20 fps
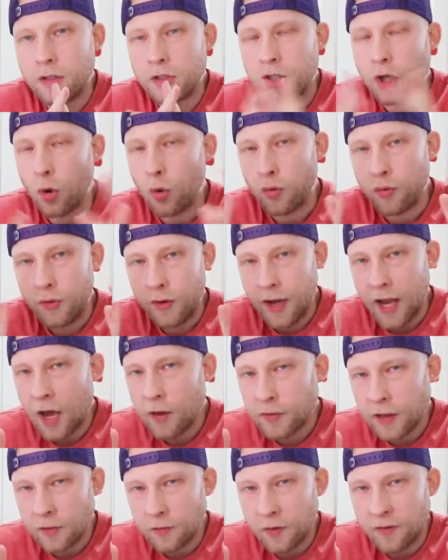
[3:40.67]
So,
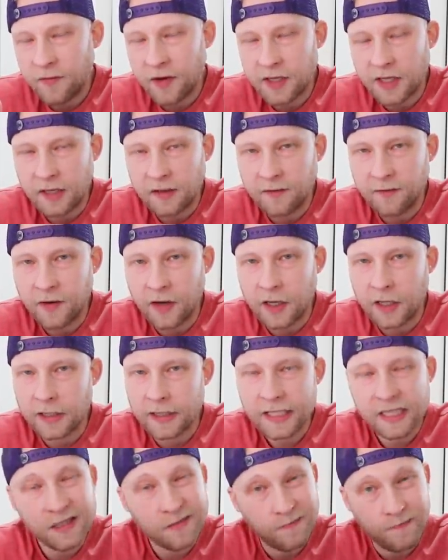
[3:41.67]
now that we've identified at
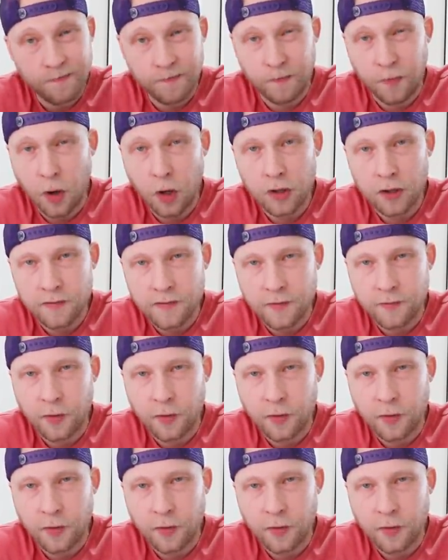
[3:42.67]
least part of the